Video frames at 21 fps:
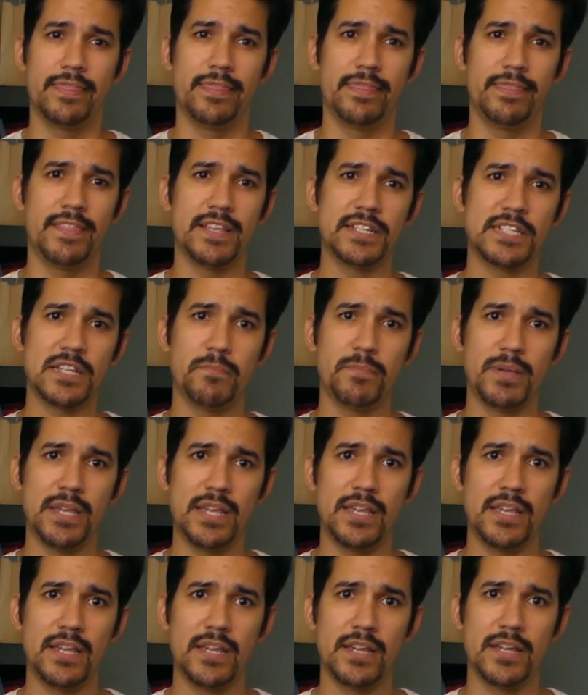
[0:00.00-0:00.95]
This can
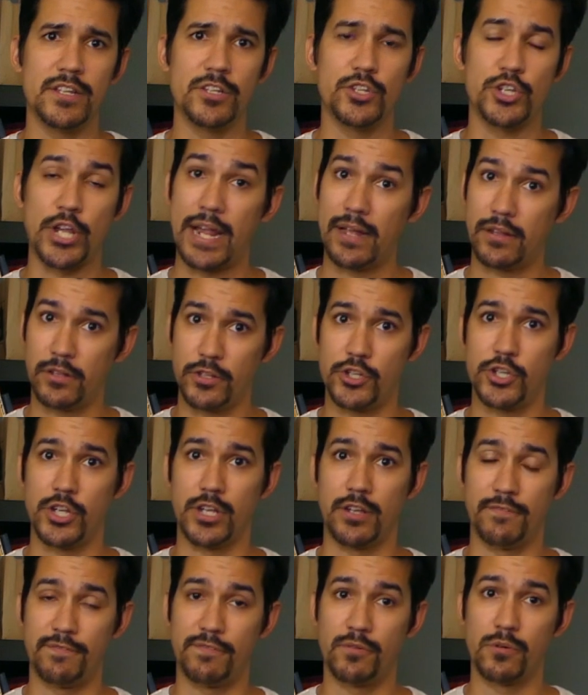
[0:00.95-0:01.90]
be
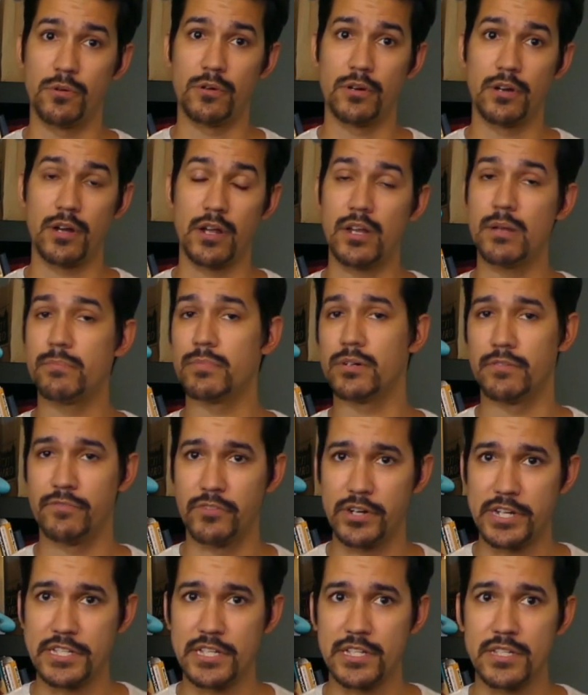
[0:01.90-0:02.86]
challenging for a number of
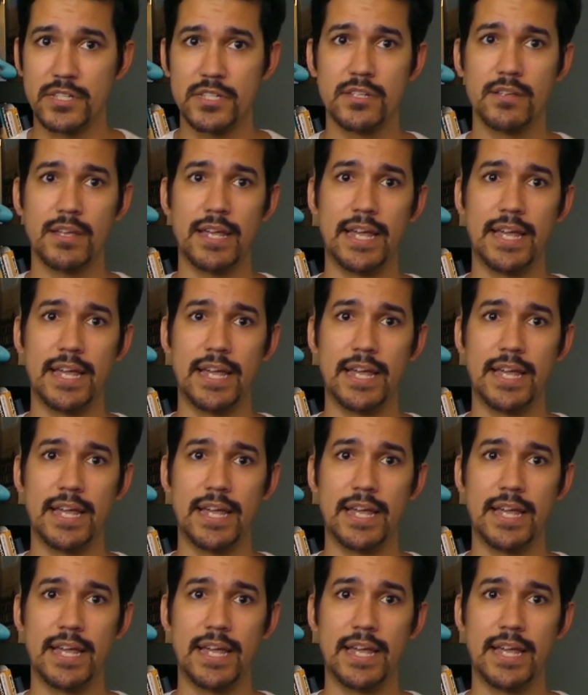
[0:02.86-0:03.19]
reasons.